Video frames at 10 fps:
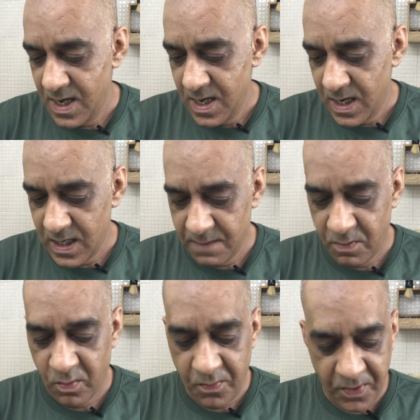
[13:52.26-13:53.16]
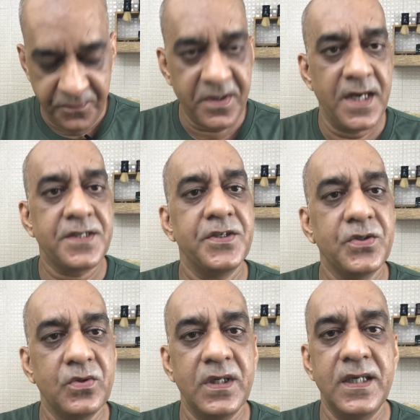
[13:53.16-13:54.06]
But what we'd like to
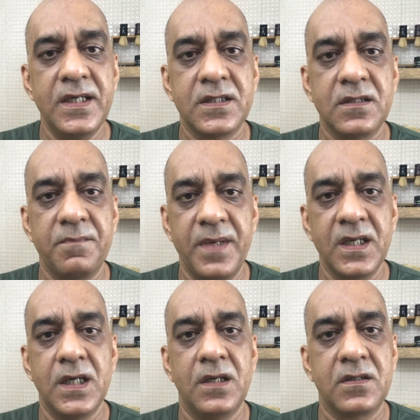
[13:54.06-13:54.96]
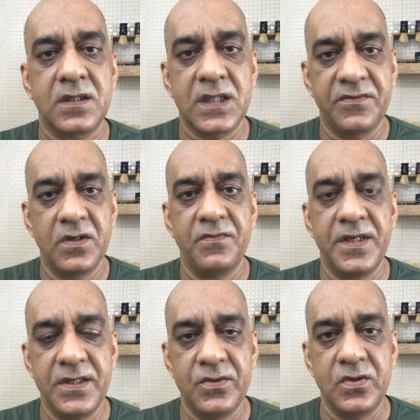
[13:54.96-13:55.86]
do is bring out several
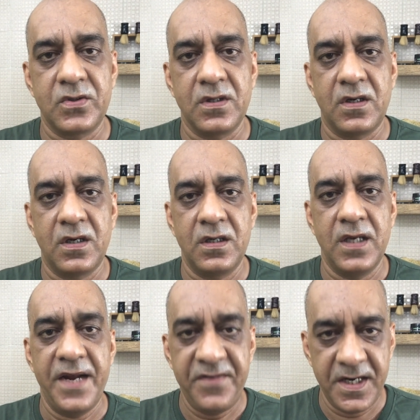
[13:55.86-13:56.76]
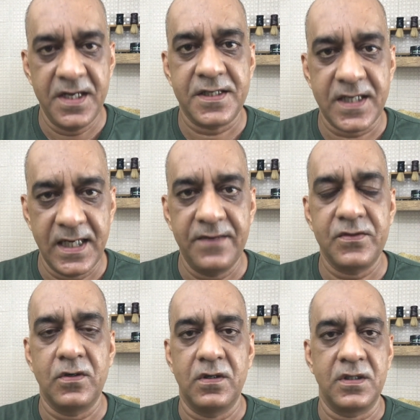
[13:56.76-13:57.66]
videos on everyday shaves
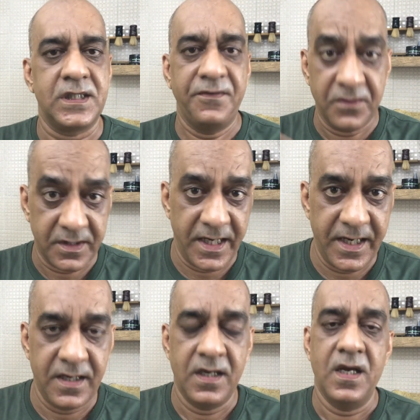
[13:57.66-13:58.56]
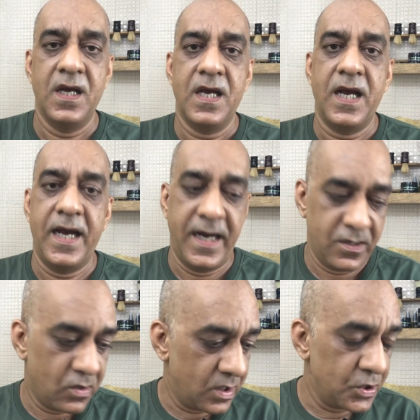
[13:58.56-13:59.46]
or shave of the day, and
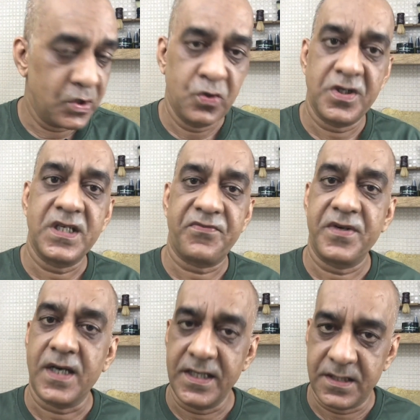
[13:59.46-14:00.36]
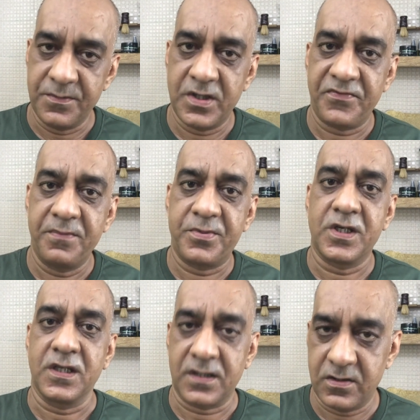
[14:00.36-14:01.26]
or using different items, different
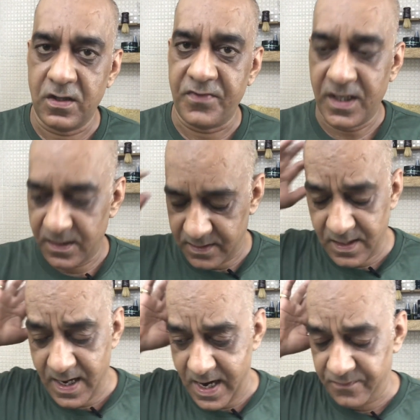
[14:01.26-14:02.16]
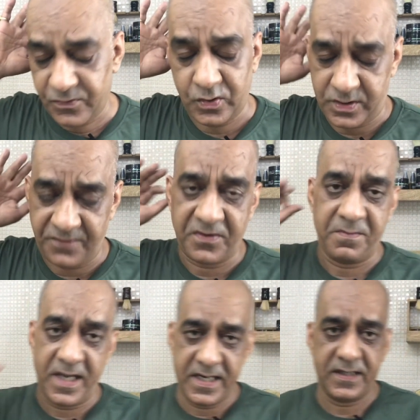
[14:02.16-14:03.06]
products of ours, and of course different
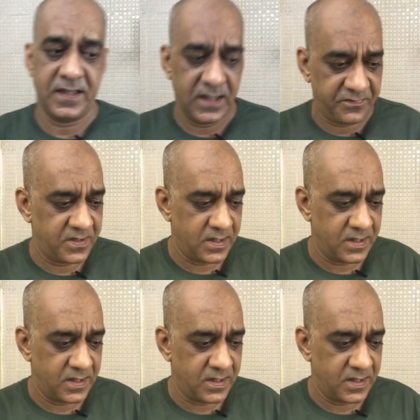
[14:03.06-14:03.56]
blades and different